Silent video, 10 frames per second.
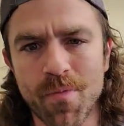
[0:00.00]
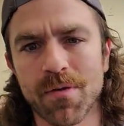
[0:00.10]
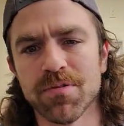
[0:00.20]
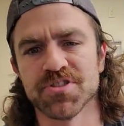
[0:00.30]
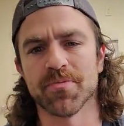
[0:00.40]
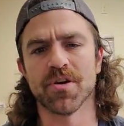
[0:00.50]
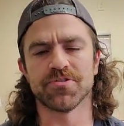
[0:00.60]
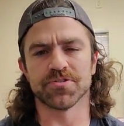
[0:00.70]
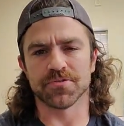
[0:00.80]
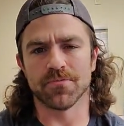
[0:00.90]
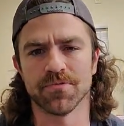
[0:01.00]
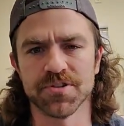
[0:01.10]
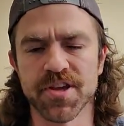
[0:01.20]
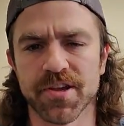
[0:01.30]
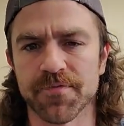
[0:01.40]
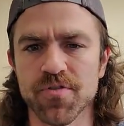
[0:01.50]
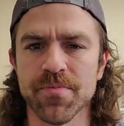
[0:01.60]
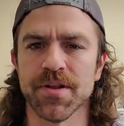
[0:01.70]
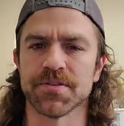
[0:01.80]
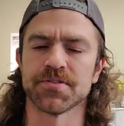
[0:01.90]
What's up, coaches? Wanted to take a few
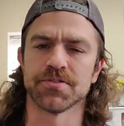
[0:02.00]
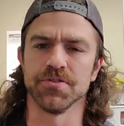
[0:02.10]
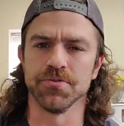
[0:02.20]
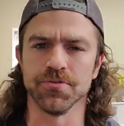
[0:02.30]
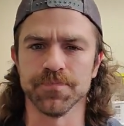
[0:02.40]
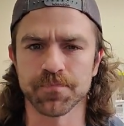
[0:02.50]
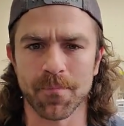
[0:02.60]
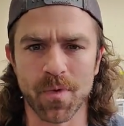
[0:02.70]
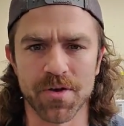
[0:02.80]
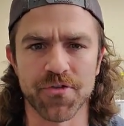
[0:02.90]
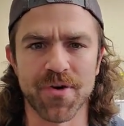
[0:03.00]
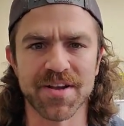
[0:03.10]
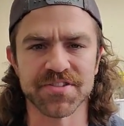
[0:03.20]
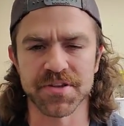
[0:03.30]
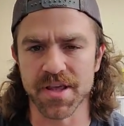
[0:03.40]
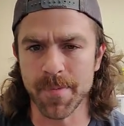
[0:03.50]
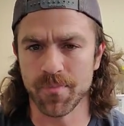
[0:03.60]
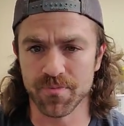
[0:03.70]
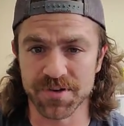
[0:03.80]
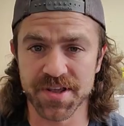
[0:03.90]
minutes to address the
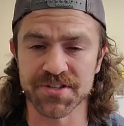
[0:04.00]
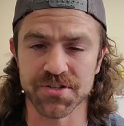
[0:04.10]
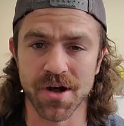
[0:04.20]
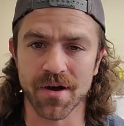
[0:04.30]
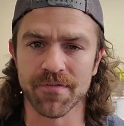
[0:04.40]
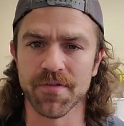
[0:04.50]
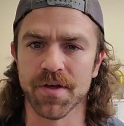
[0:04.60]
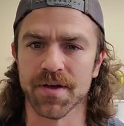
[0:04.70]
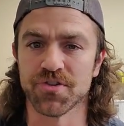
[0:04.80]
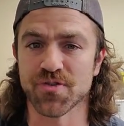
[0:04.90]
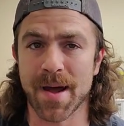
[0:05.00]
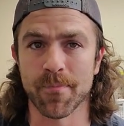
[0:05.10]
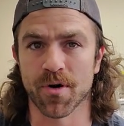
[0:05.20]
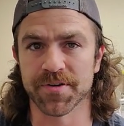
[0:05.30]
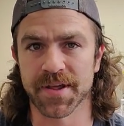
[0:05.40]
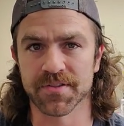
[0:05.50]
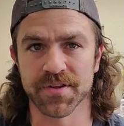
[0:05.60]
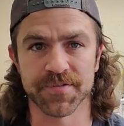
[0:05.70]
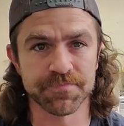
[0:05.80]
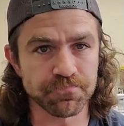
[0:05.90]
implementation of the trap bar
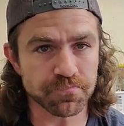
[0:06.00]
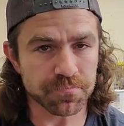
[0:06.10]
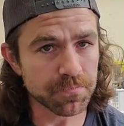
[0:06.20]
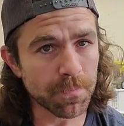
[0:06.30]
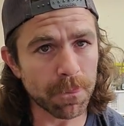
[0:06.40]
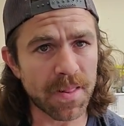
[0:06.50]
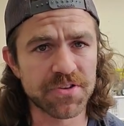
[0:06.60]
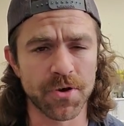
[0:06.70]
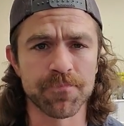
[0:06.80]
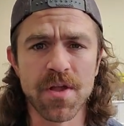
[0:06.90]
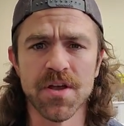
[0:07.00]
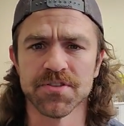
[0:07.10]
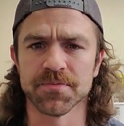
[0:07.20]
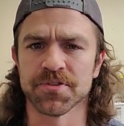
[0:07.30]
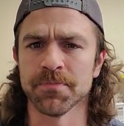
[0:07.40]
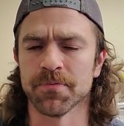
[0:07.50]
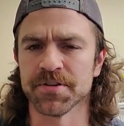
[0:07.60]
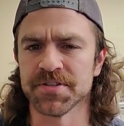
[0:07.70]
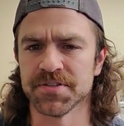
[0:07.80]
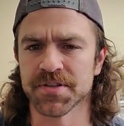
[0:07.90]
deadlift. So some simple
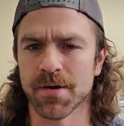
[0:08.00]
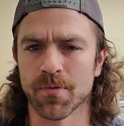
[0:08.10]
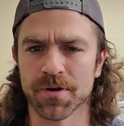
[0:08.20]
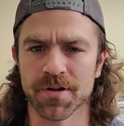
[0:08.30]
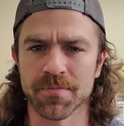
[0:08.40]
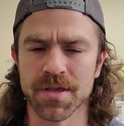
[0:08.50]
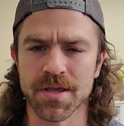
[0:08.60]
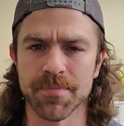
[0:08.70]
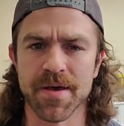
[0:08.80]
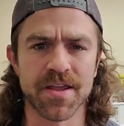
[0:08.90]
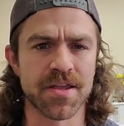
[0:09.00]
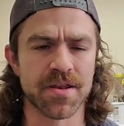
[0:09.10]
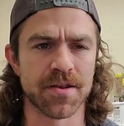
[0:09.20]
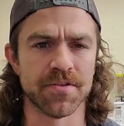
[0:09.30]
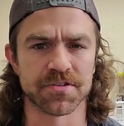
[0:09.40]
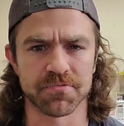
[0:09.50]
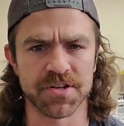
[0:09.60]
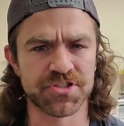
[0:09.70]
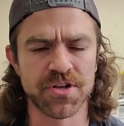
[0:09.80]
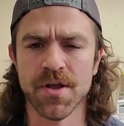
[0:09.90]
reasons that we're going to be making the
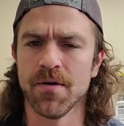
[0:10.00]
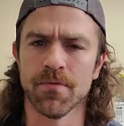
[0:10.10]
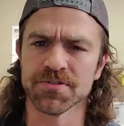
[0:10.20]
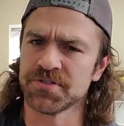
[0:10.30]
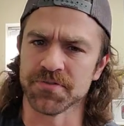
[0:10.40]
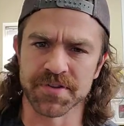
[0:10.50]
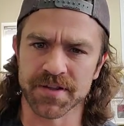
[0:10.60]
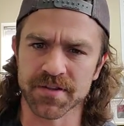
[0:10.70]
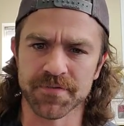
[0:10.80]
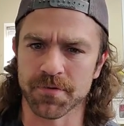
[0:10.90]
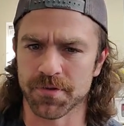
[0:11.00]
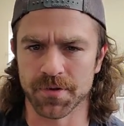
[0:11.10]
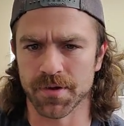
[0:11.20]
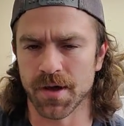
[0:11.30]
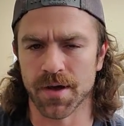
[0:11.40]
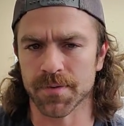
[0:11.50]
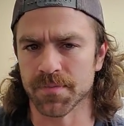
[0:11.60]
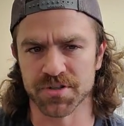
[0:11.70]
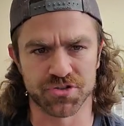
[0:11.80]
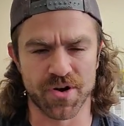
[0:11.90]
switch. We'll still deadlift with a
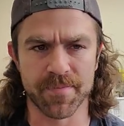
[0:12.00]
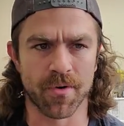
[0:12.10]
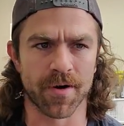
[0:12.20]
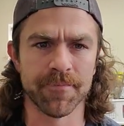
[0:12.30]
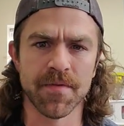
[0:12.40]
straight bar.